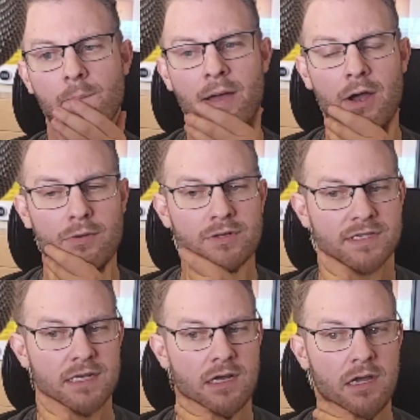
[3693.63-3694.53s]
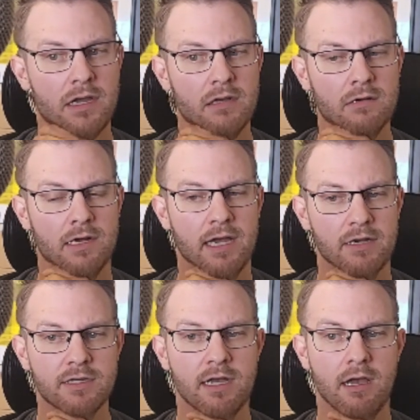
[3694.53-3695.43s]
pound sign or a
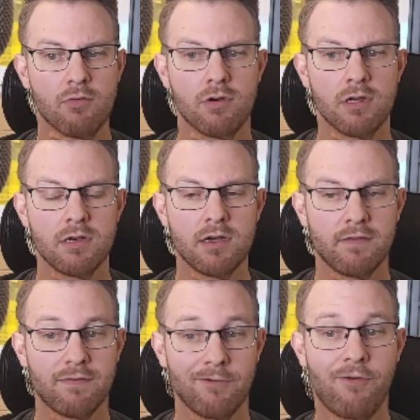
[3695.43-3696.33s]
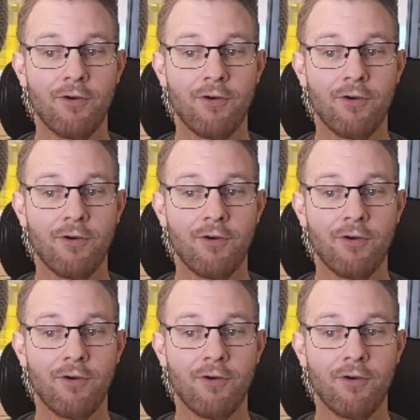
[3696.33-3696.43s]
hashtag would, for